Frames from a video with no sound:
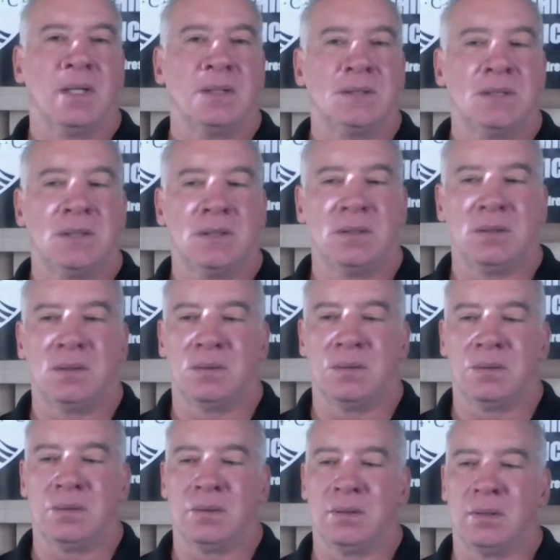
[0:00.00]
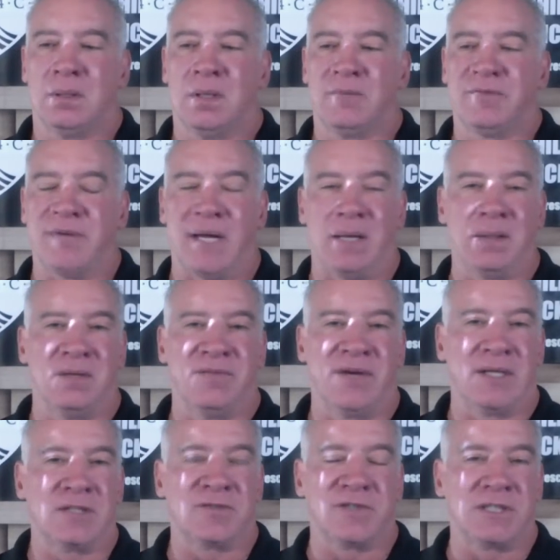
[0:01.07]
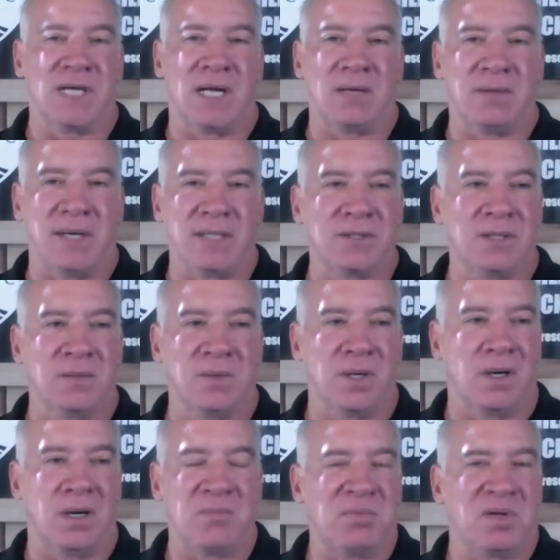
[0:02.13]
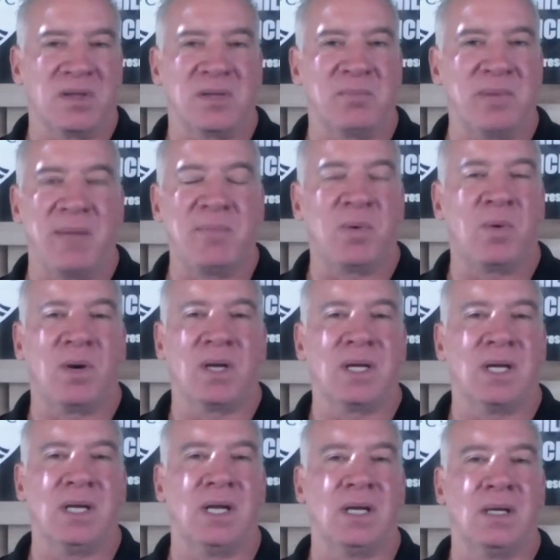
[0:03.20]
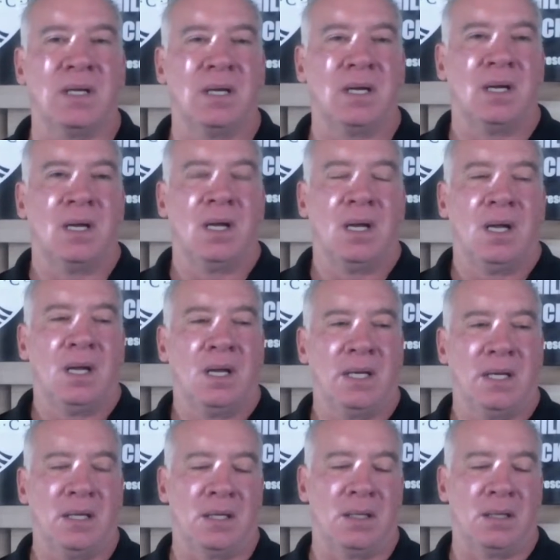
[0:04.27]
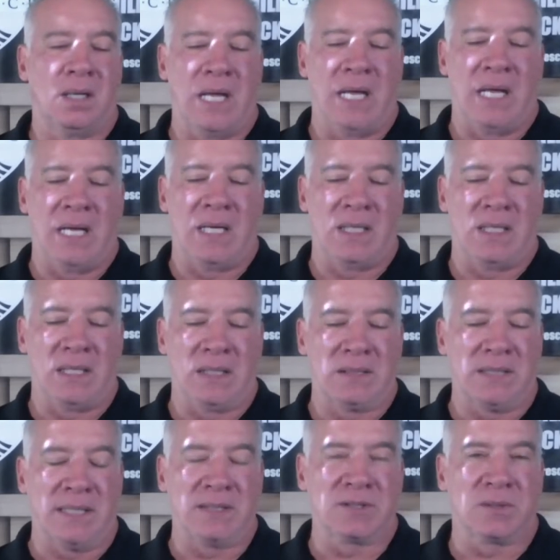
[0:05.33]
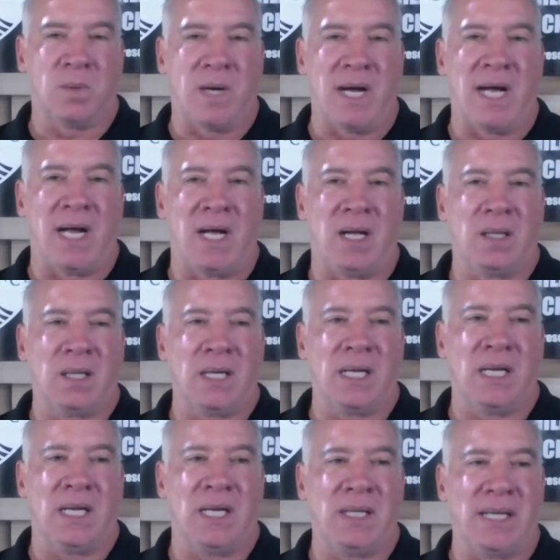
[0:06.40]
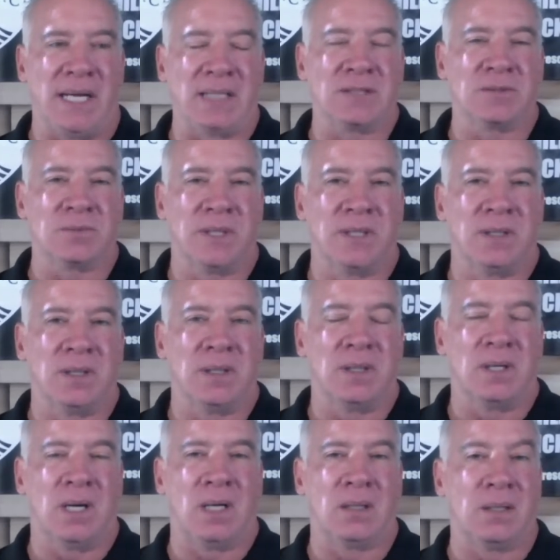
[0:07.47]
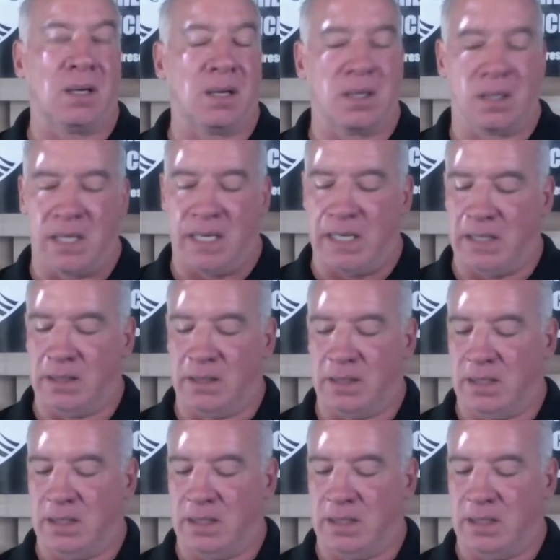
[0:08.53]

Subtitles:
to founding Vets for Child Rescue. We'd already put the paperwork in, and it takes a while. And that's when our daughter got